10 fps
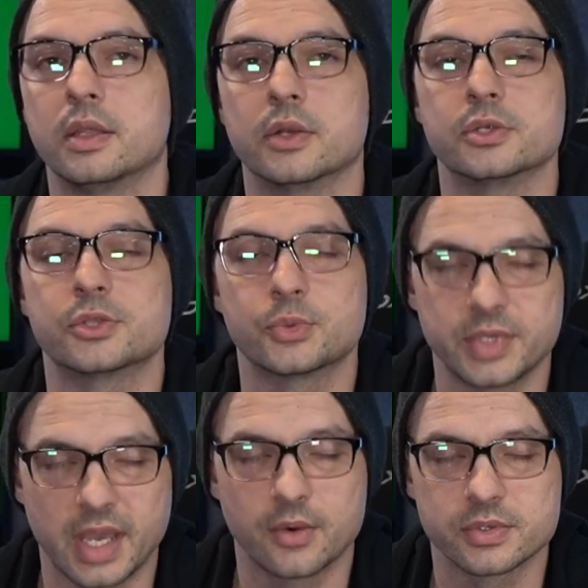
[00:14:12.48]
There's
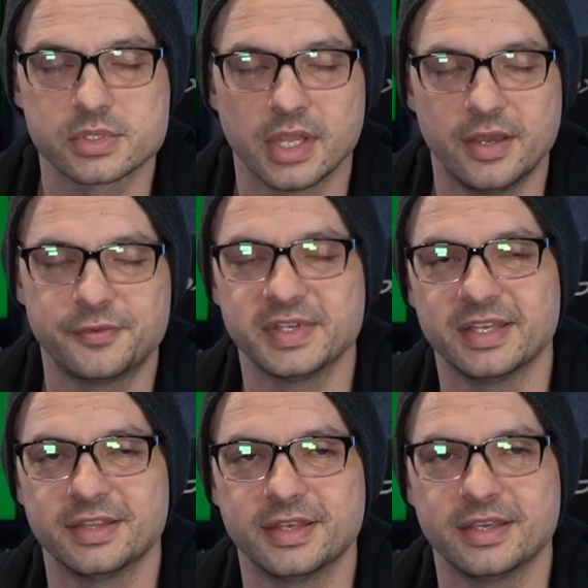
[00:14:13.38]
3 hours left
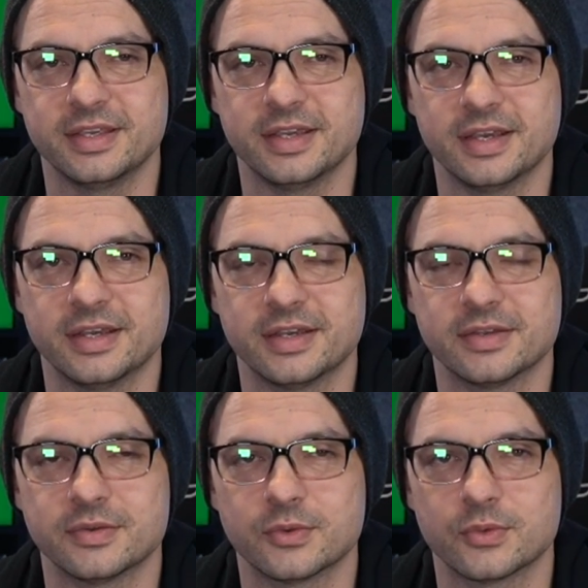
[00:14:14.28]
in
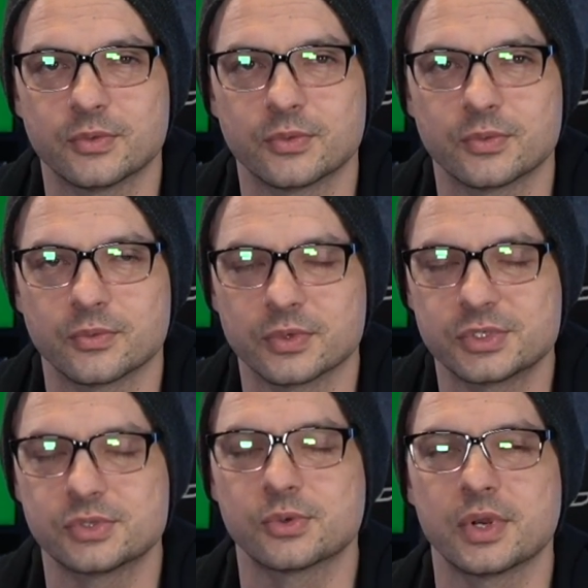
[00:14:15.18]
the
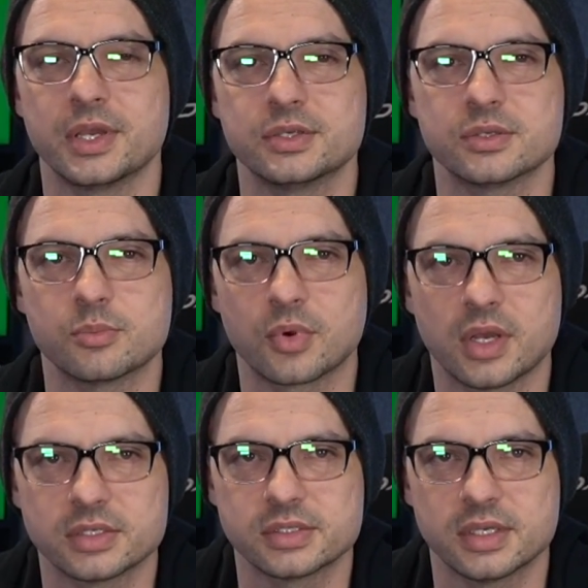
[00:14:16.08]
restoration
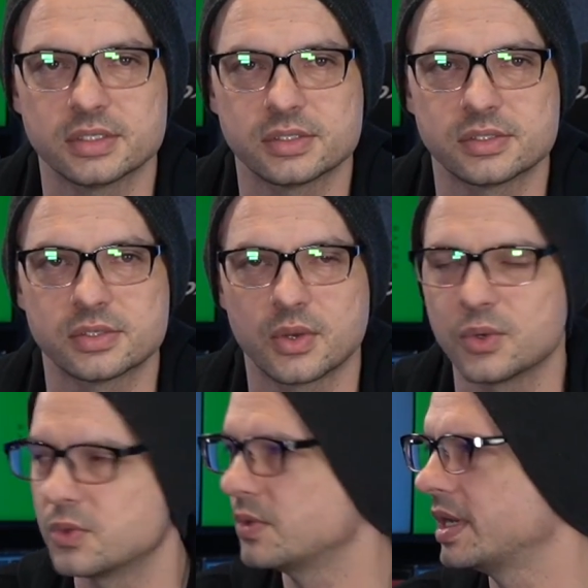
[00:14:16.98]
process,
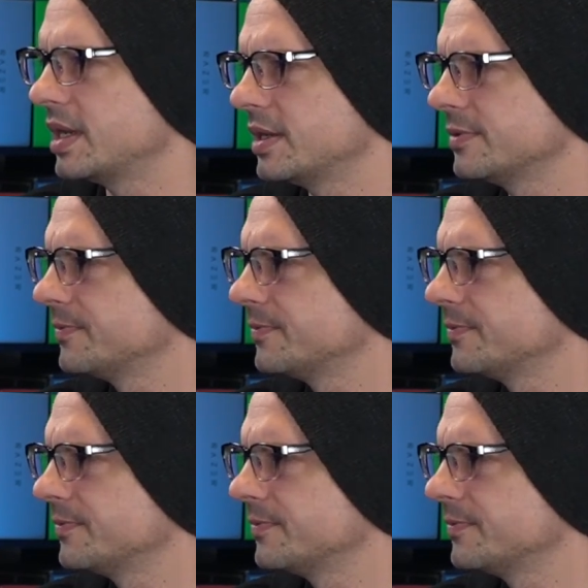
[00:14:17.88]
so